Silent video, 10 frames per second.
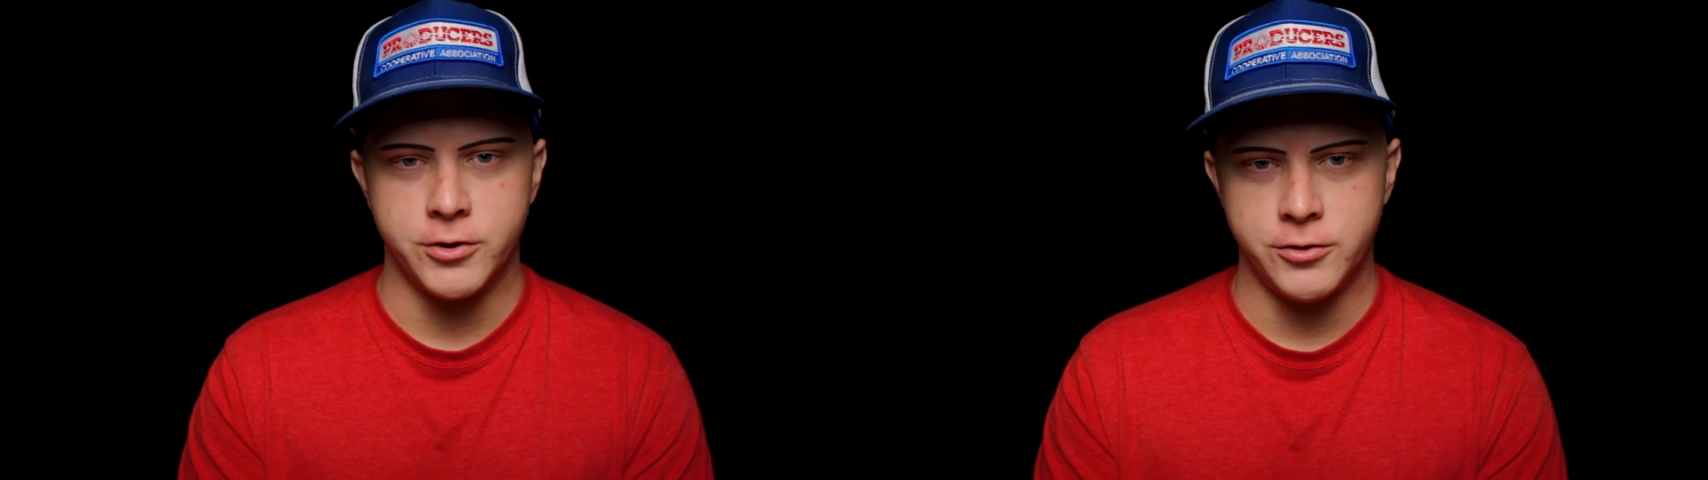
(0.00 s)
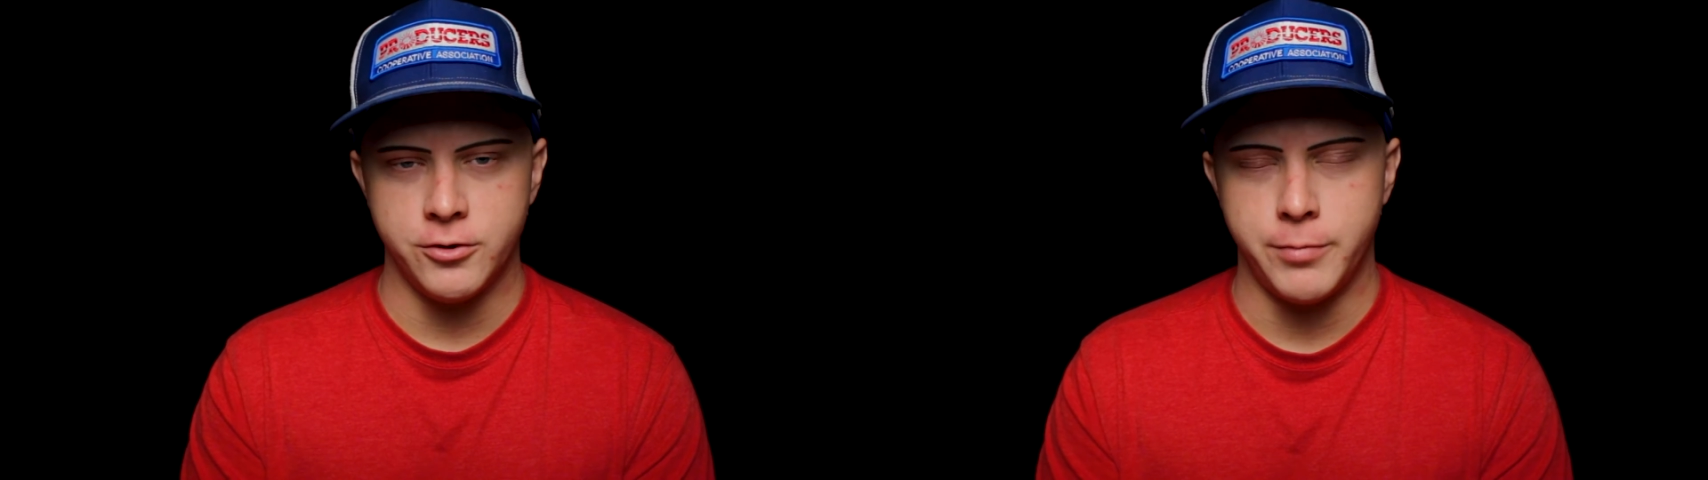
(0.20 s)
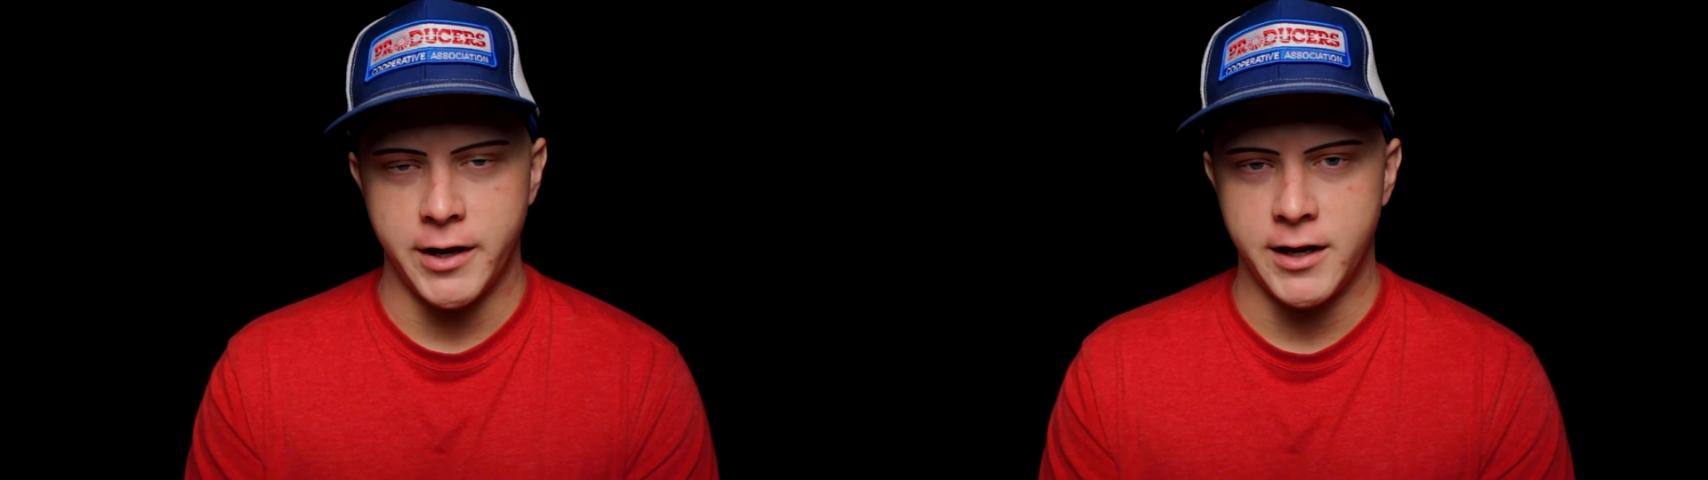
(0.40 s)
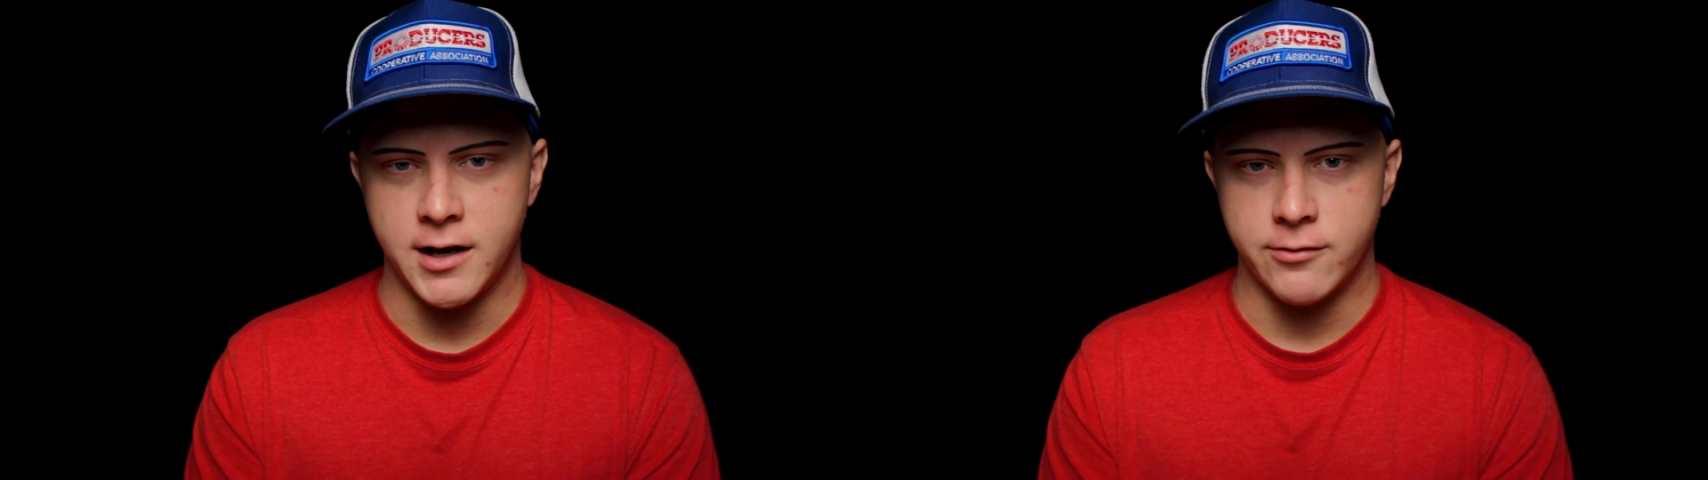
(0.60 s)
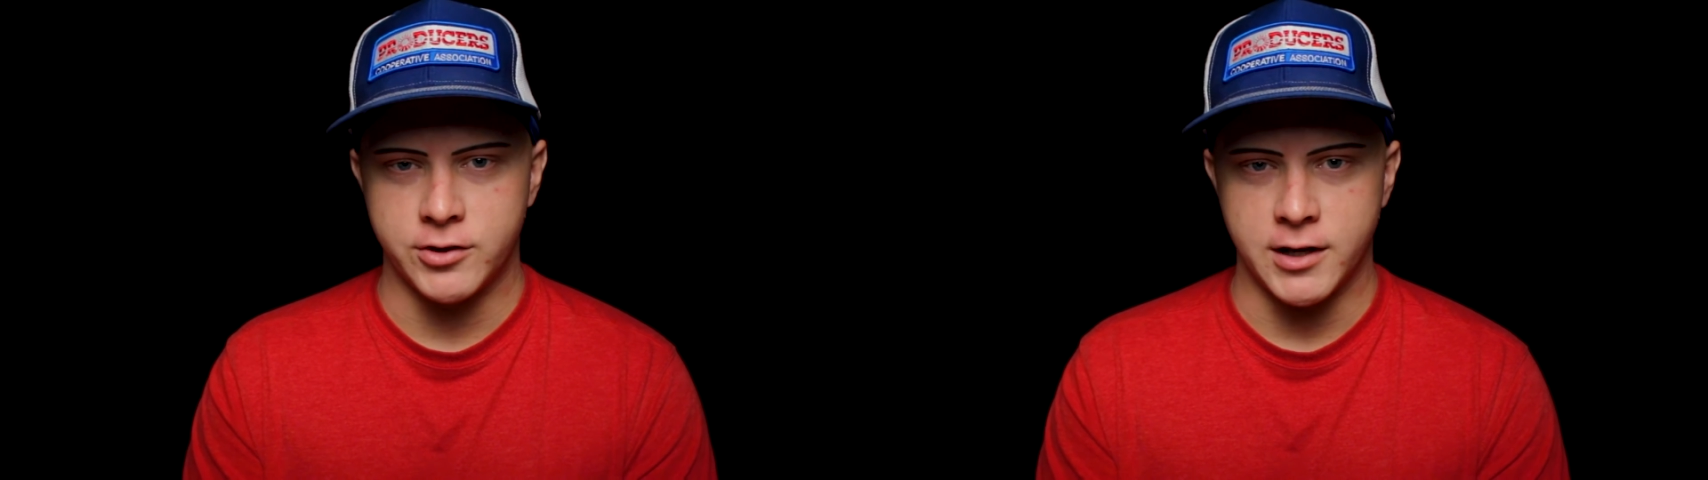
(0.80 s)
to do paid
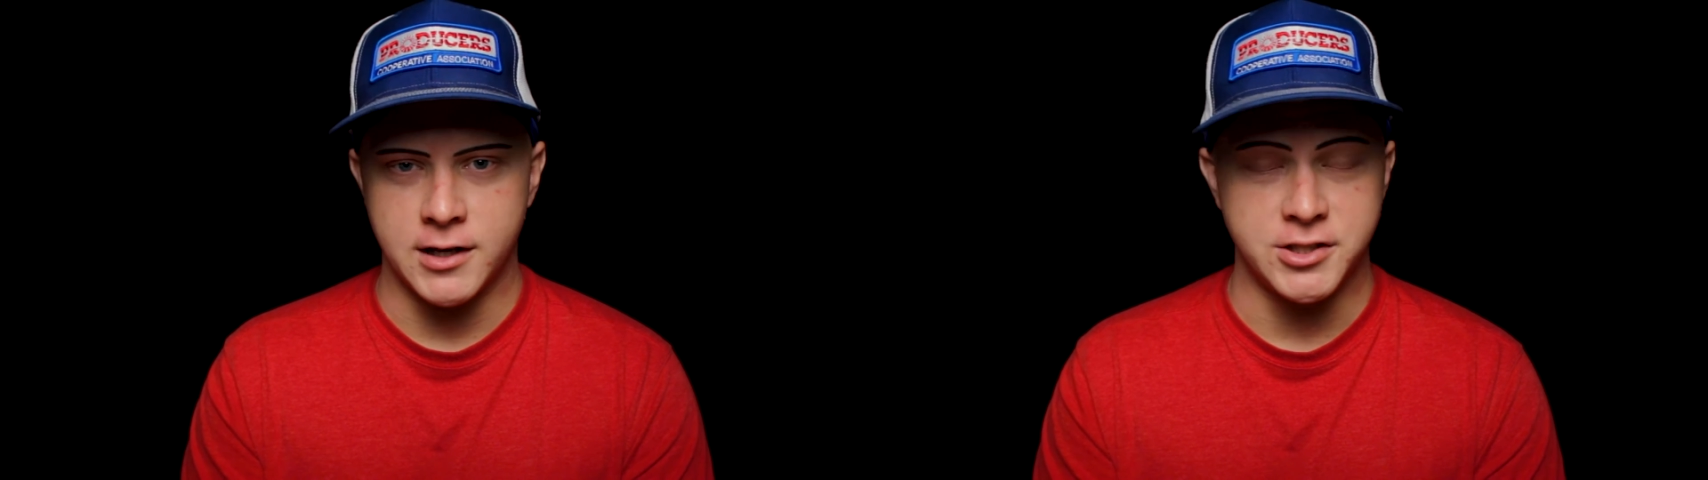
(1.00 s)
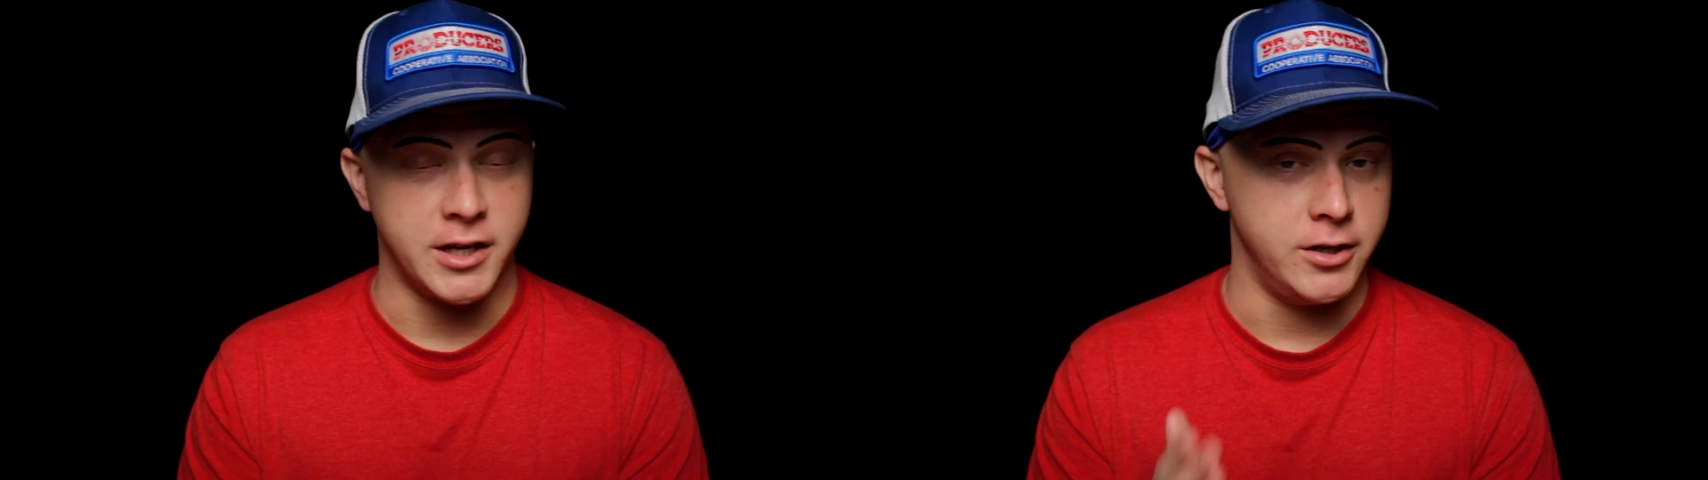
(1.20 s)
advertising